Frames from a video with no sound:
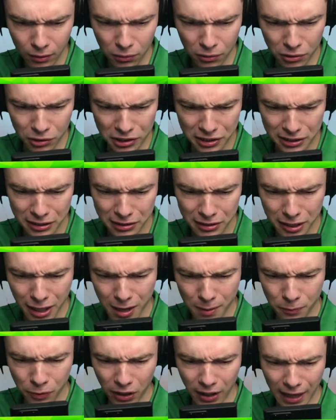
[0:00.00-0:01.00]
Or
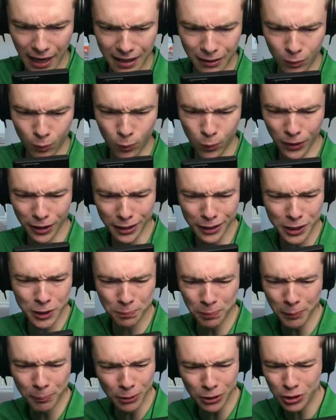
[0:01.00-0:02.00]
something. And what are these
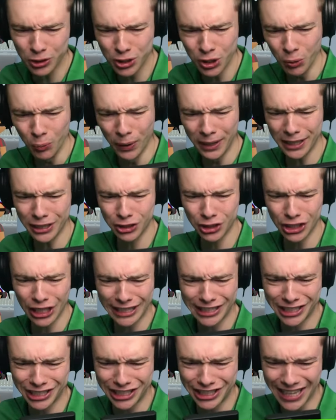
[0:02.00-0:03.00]
people doing? It's just
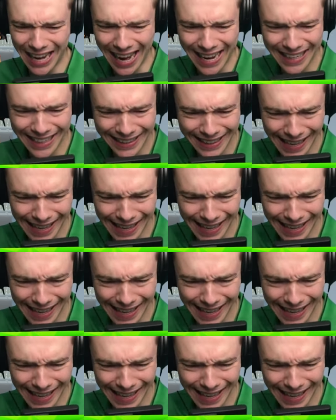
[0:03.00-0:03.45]
like standing